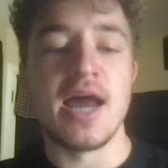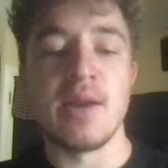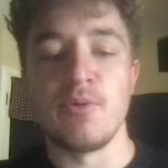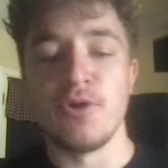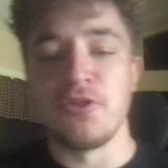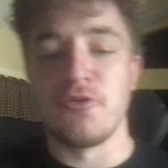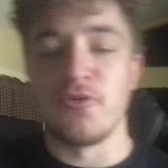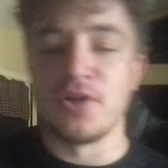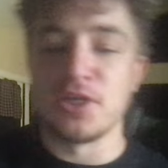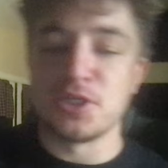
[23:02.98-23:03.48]
we're
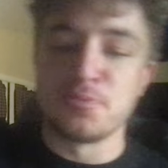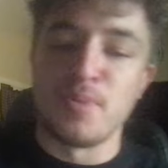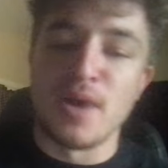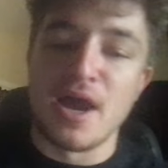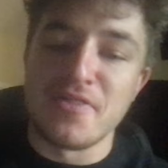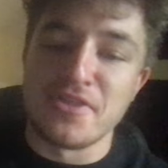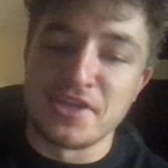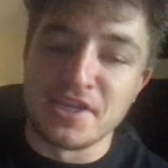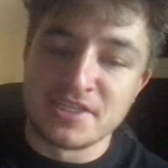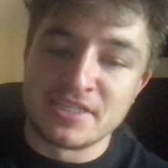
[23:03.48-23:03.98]
either in a
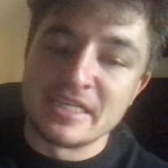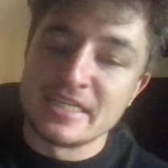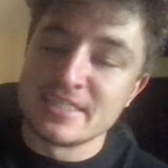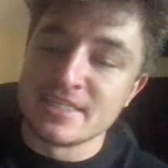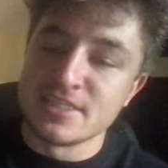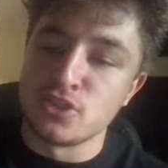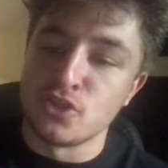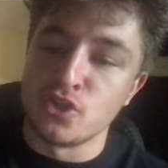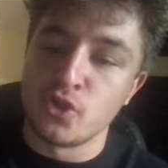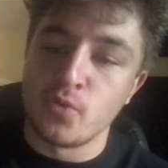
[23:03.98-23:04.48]
spot that doesn't
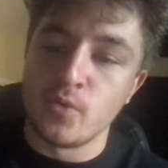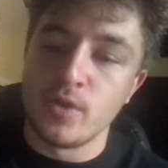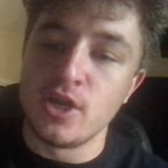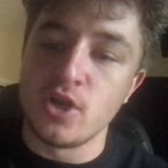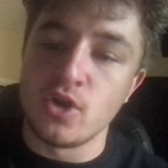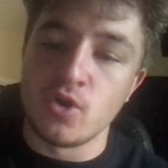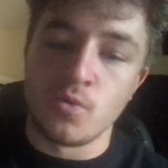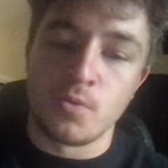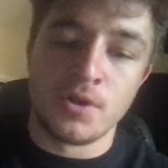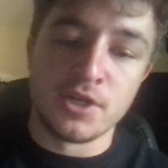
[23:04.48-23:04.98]
exist on the grid
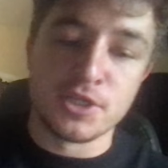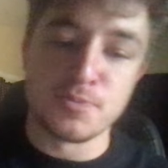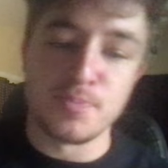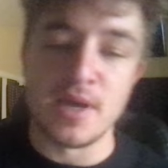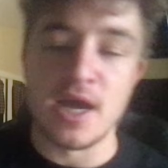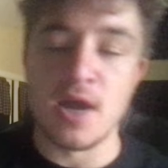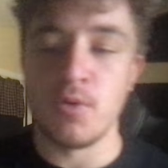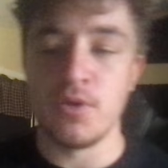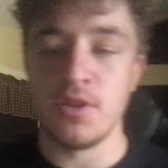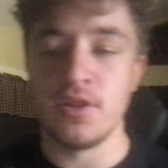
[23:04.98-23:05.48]
or we're in a
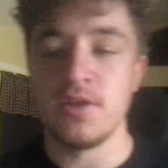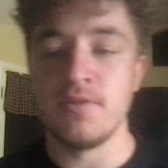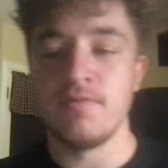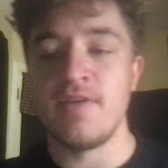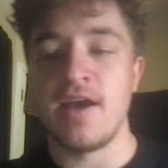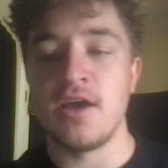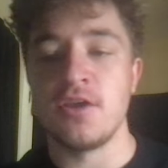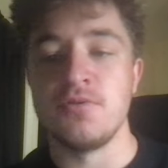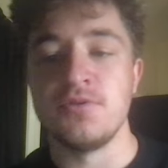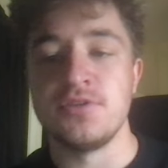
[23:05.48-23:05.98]
spot where the
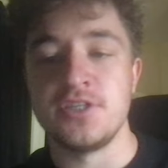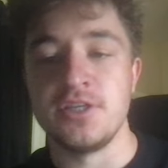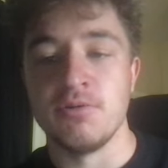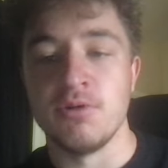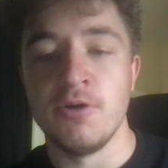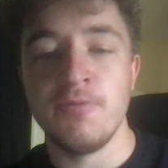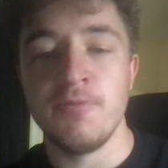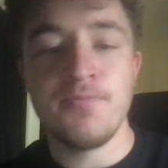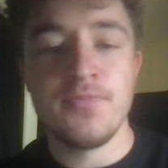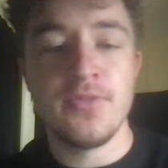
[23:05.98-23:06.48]
value is
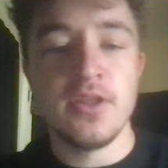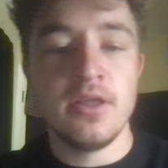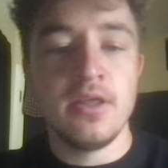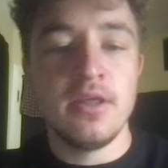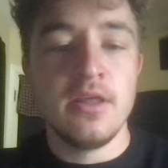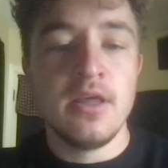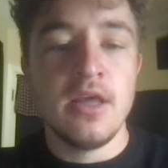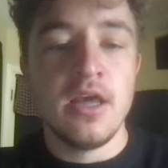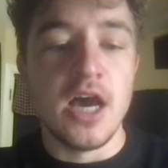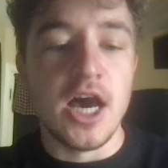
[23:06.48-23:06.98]
0.
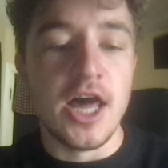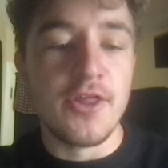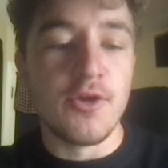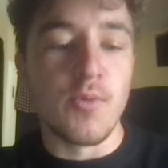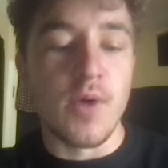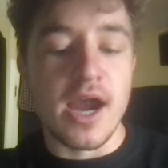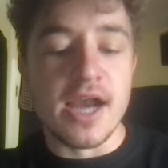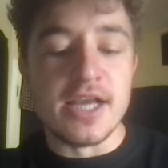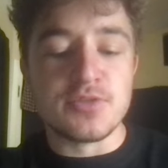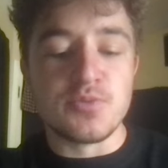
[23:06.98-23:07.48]

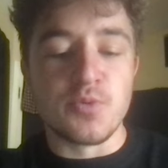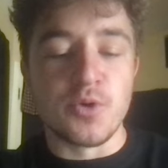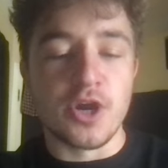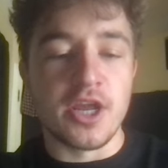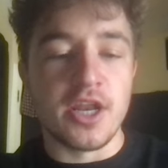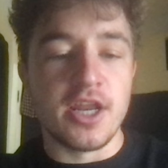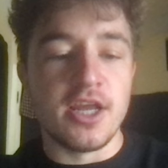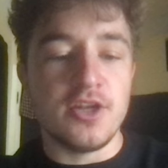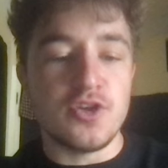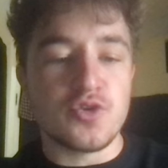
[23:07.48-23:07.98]
Otherwise, we're
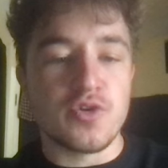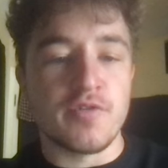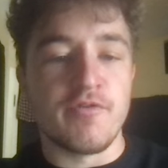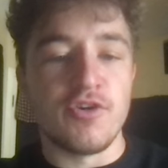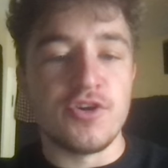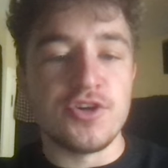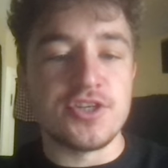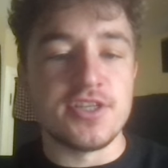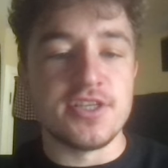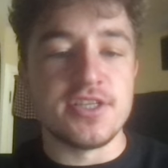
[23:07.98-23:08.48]
going to
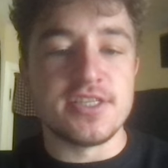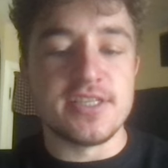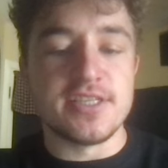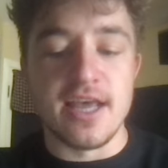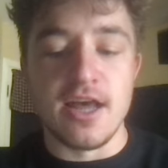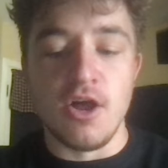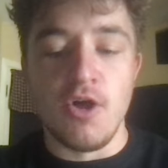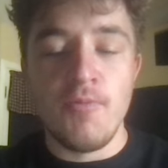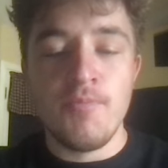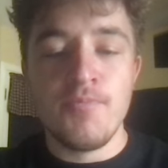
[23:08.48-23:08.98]
traverse this
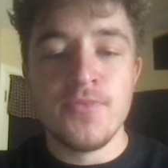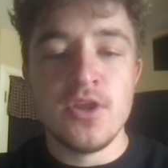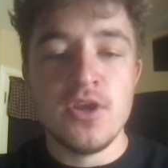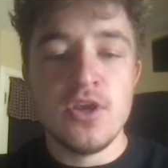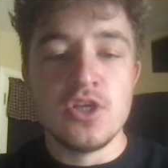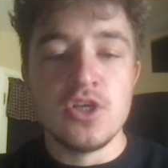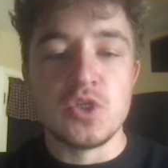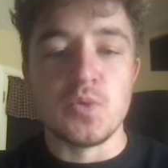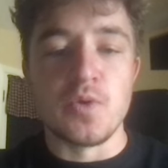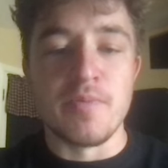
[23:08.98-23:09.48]
cell.
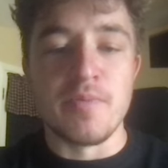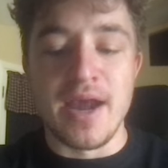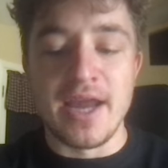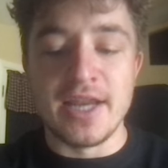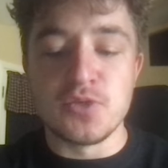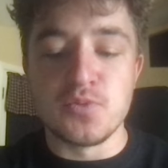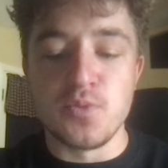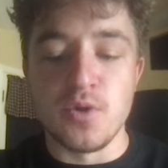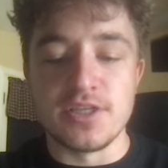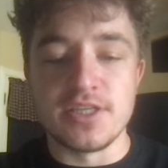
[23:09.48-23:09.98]
So we might
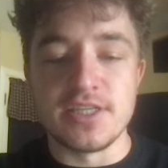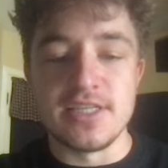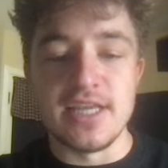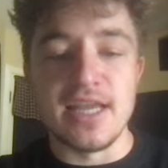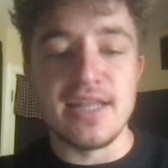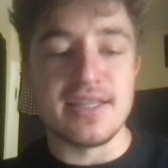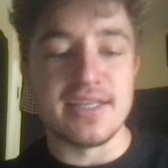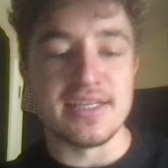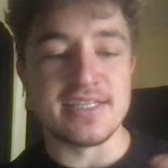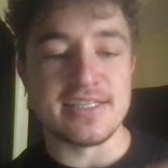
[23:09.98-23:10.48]
as well
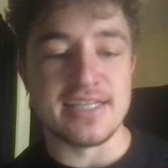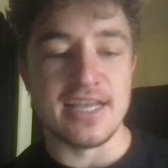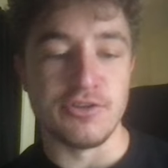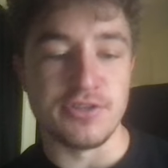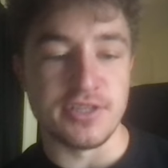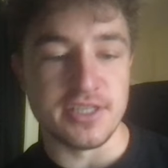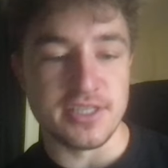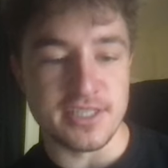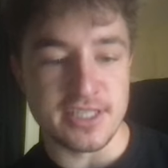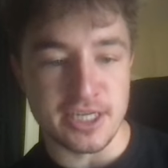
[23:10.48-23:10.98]
set this cell
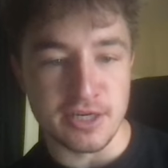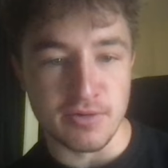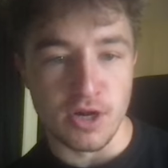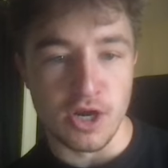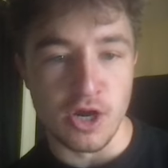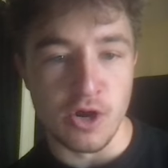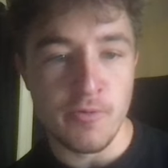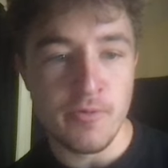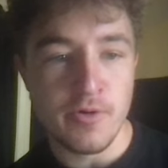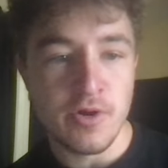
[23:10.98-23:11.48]
to
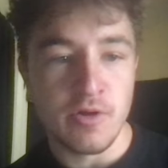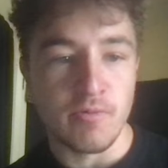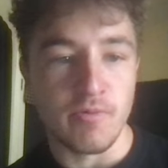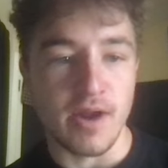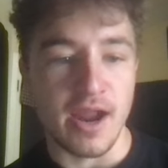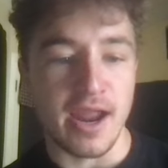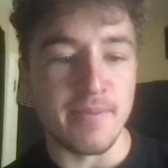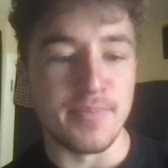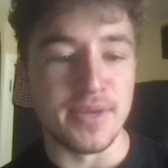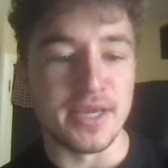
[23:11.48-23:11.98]
0,
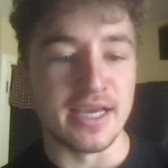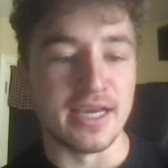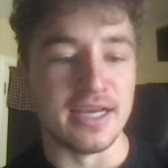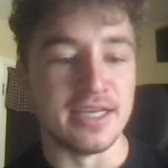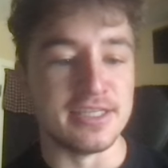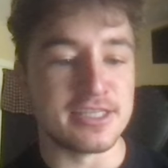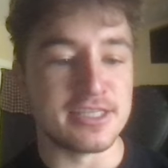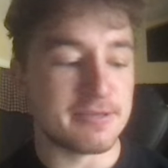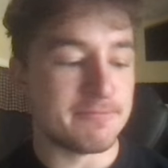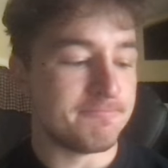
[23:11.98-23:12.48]
right?
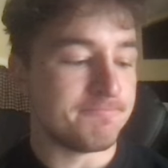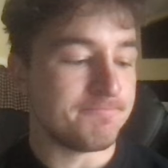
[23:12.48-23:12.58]
Because